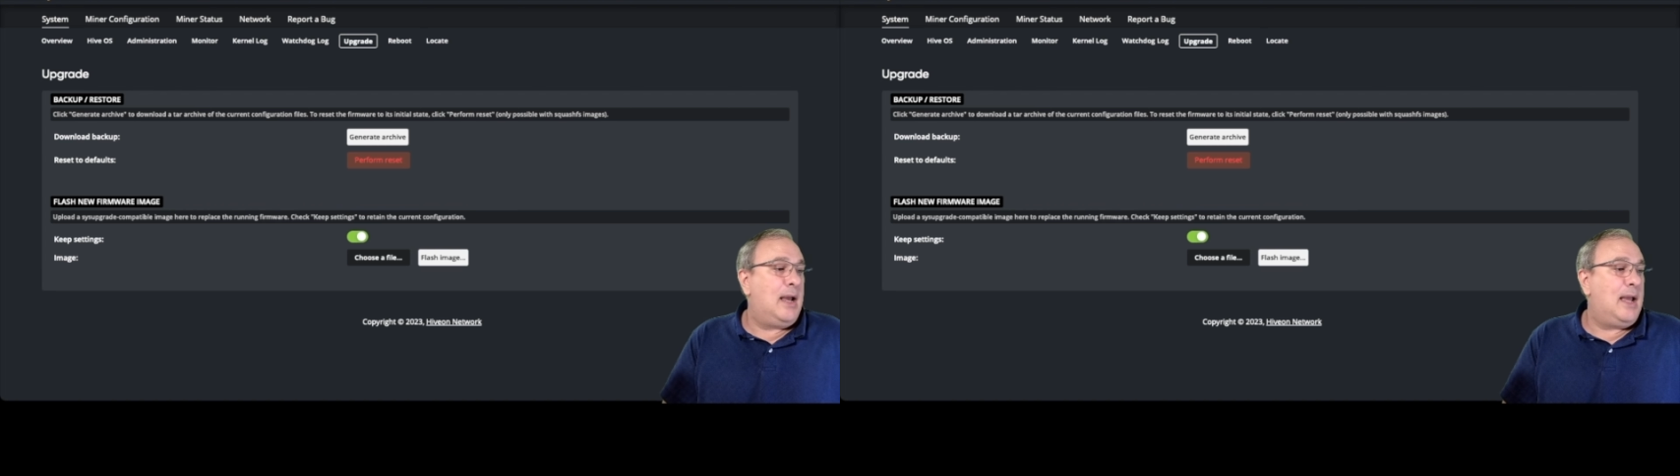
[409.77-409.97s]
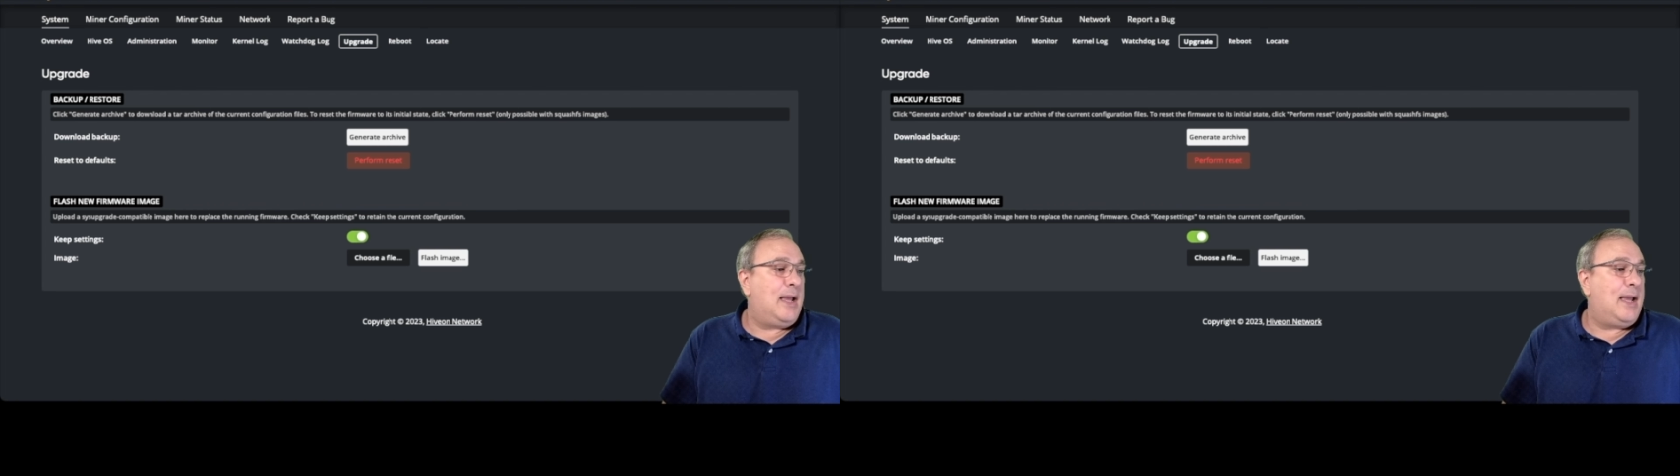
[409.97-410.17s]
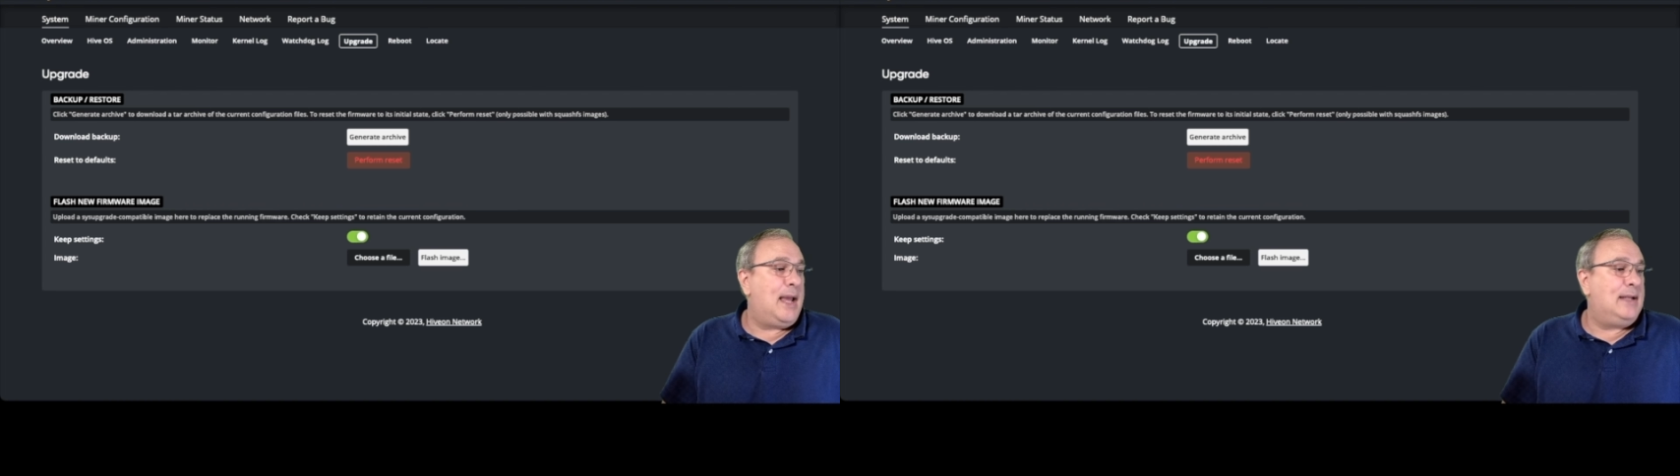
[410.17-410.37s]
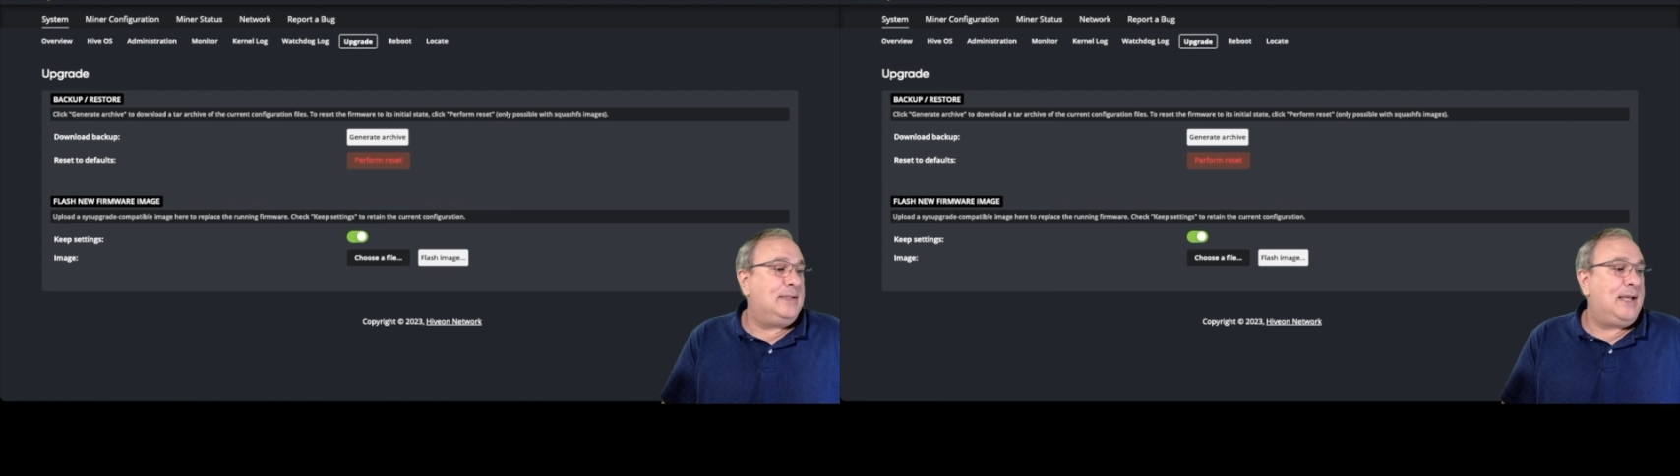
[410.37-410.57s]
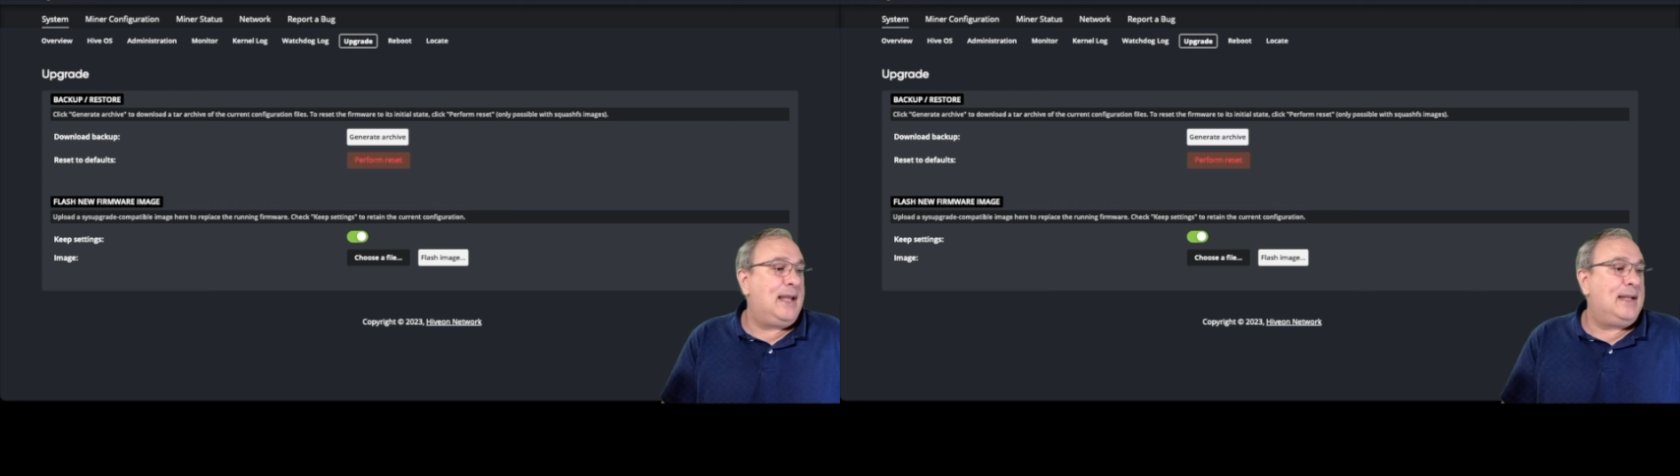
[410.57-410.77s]
And
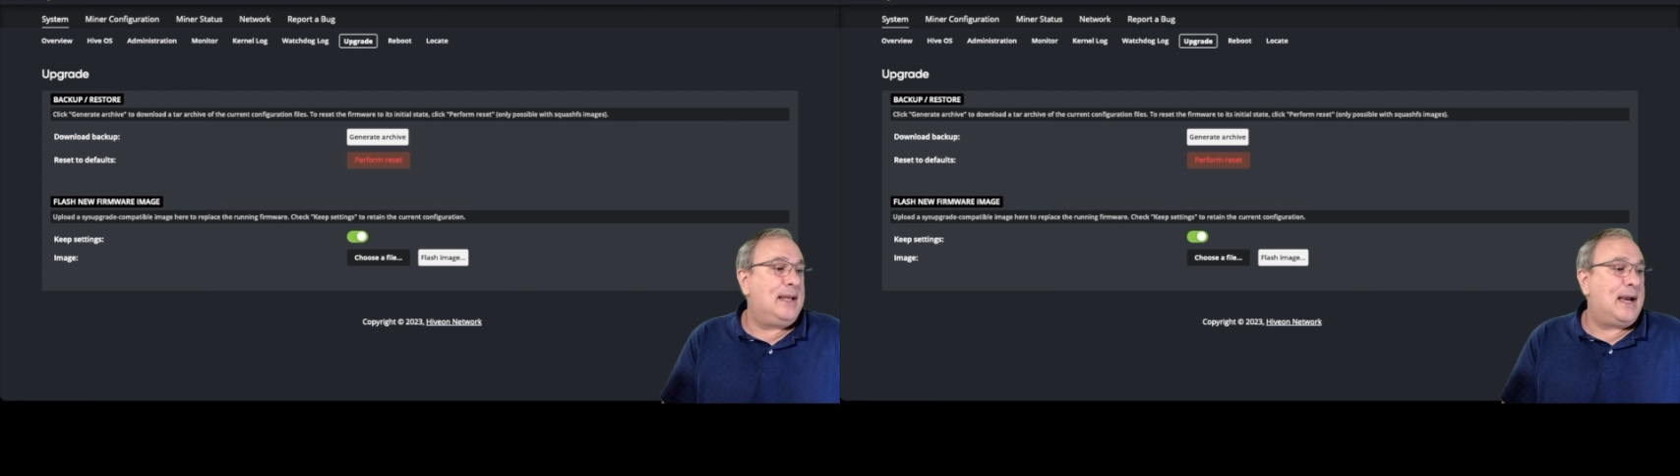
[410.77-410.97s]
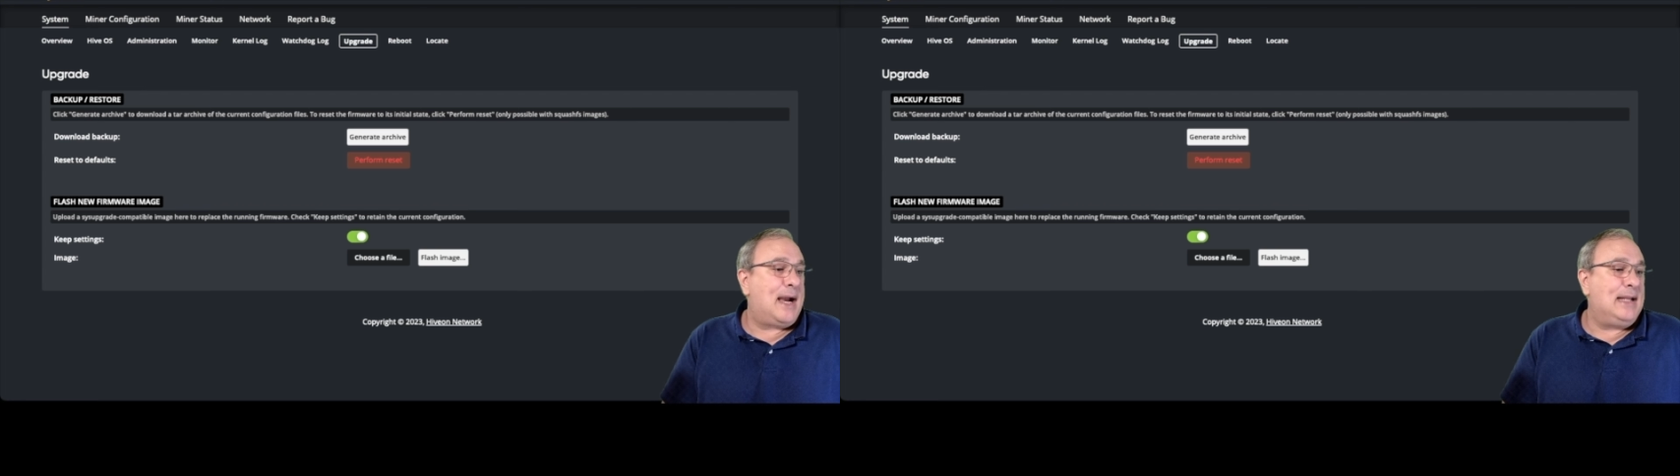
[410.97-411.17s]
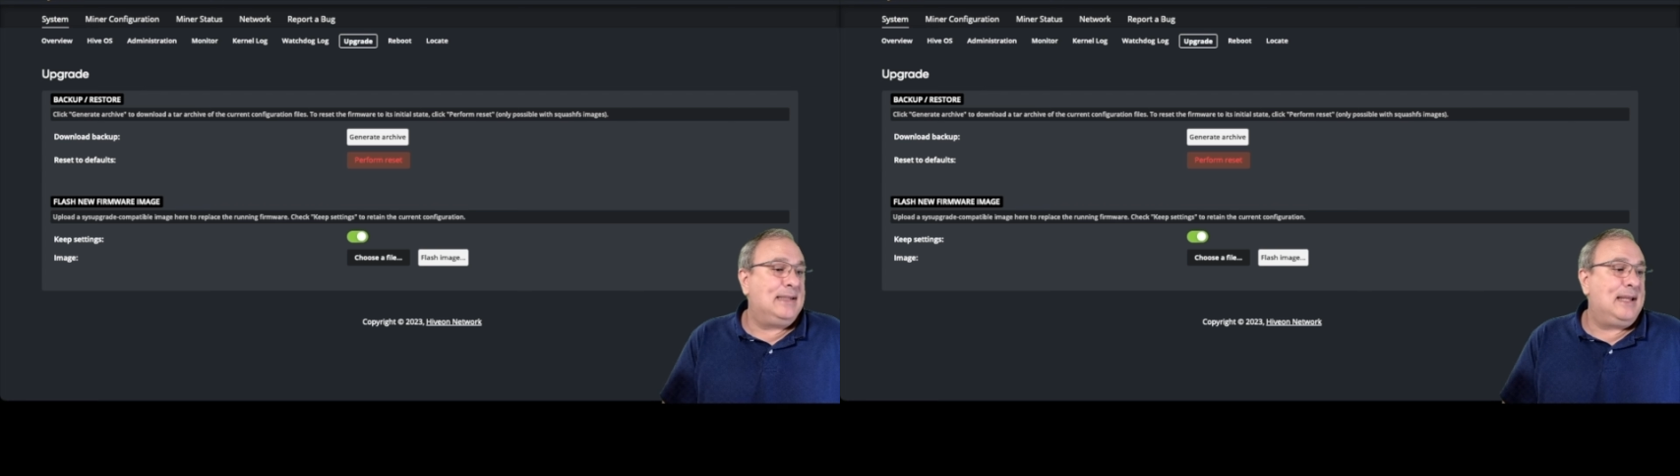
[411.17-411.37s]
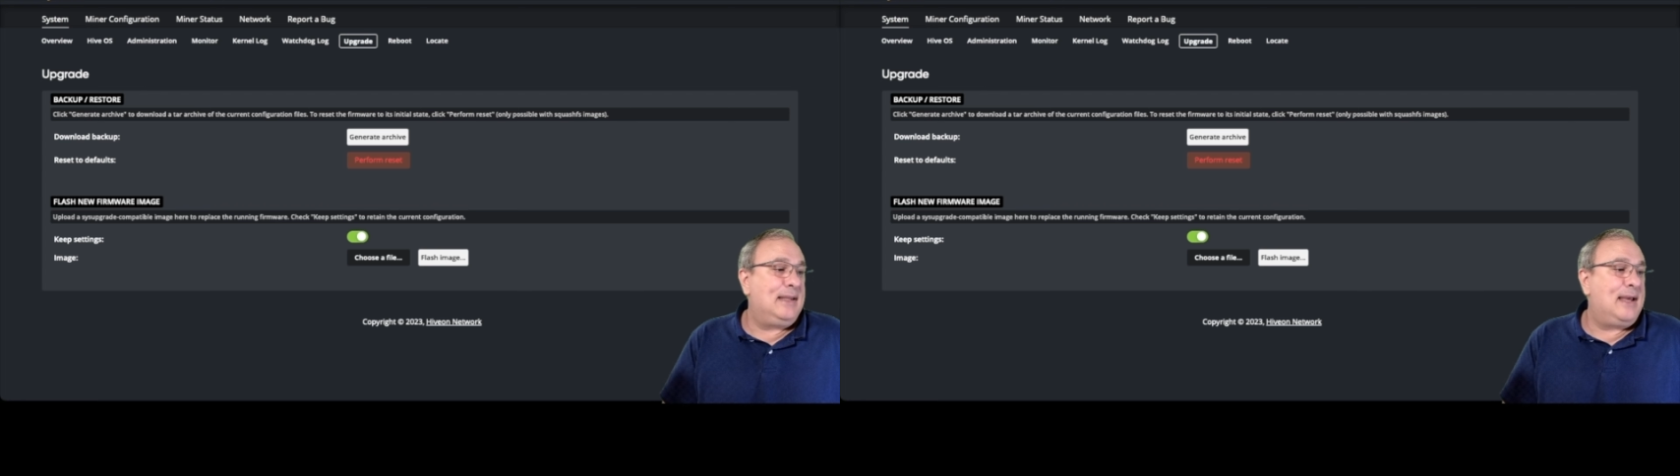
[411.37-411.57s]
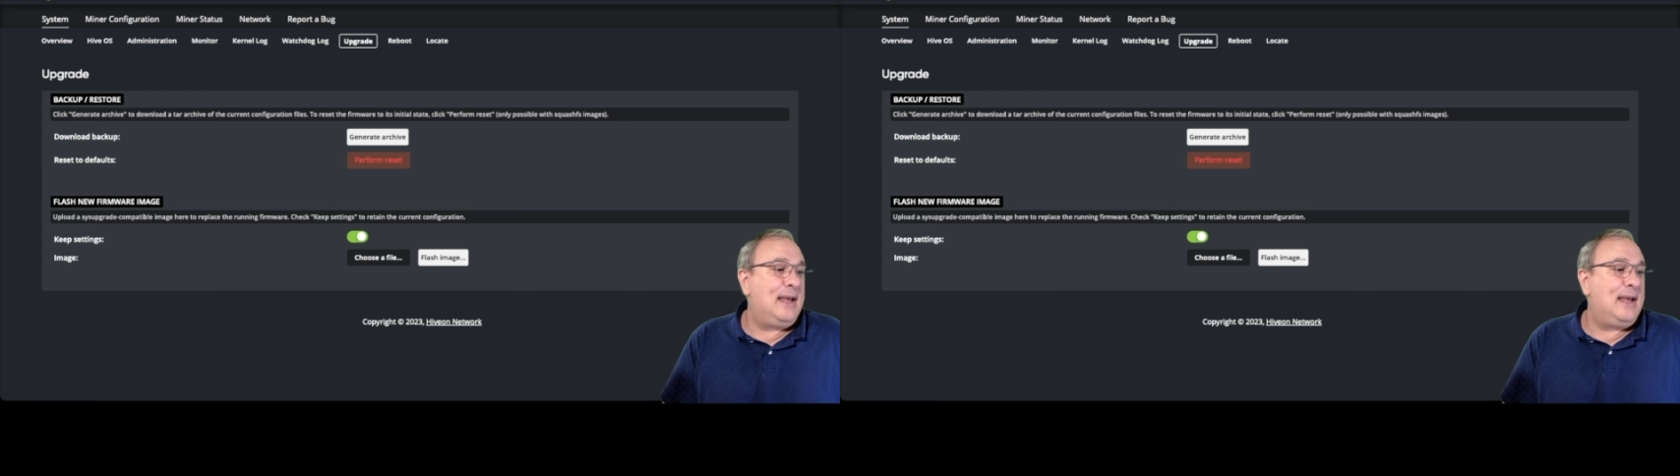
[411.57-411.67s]
then I did